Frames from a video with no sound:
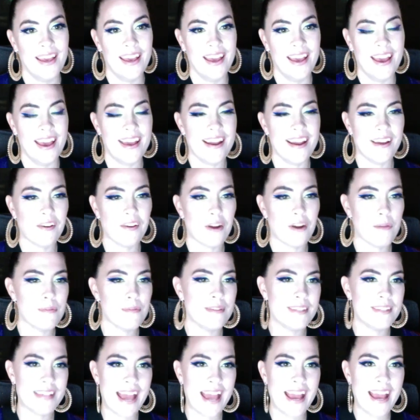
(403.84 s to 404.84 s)
And I got up and
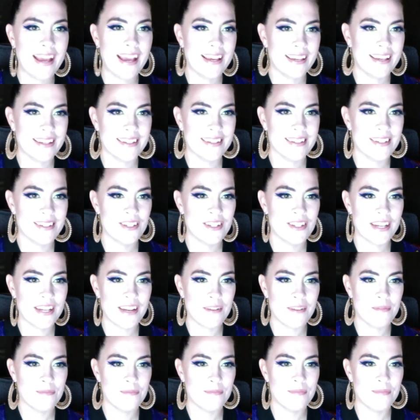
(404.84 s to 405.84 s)
sang, and
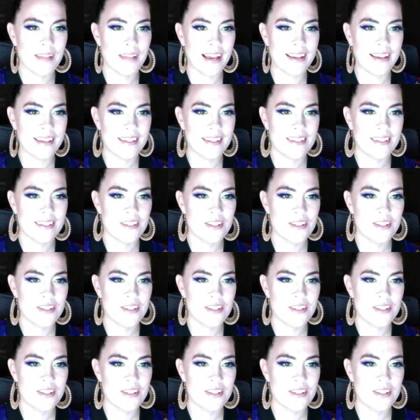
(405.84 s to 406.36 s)
she like